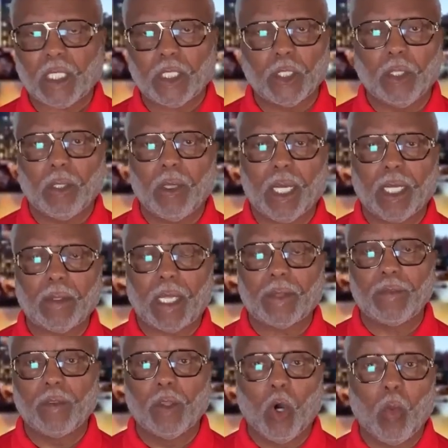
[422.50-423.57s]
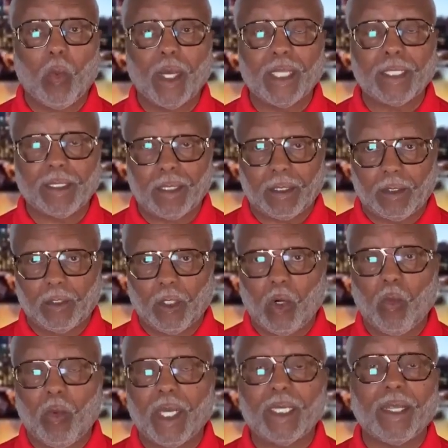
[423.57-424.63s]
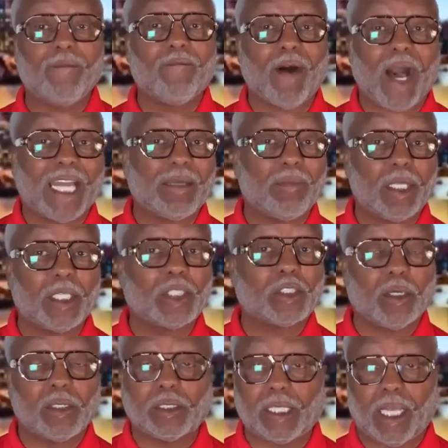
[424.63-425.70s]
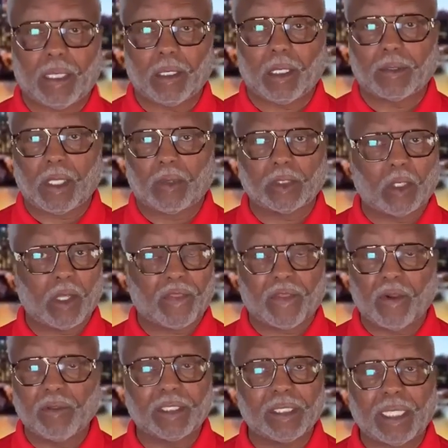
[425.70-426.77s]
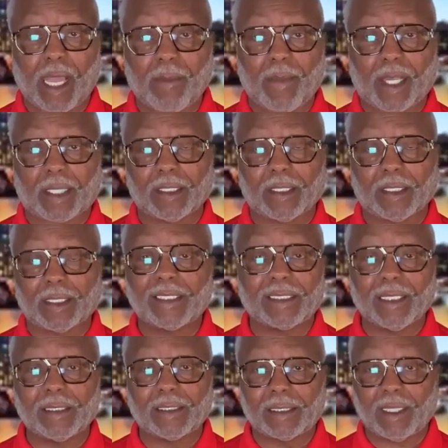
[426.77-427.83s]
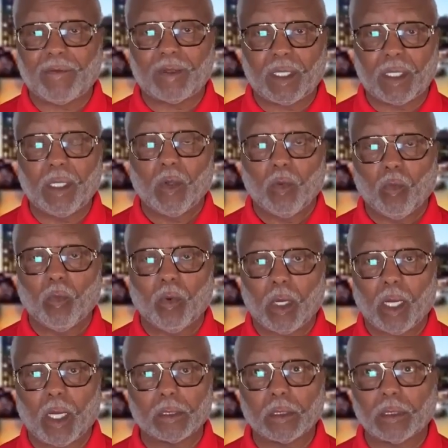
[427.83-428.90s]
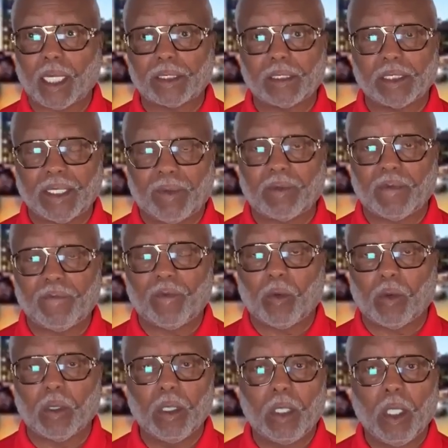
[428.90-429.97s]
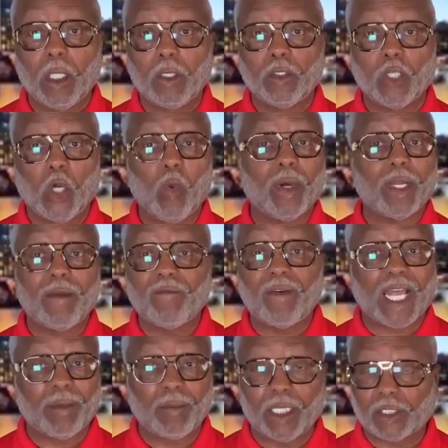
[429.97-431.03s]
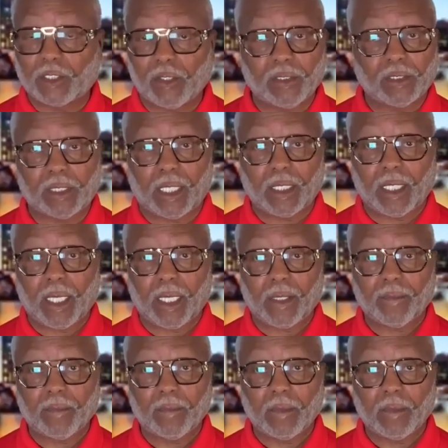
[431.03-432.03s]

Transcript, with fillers: you know, uh, uh, no one, no one invited me to church. That uh, I was on a Thursday night back in 1970, 1974. Uh, no one invited me to church that day.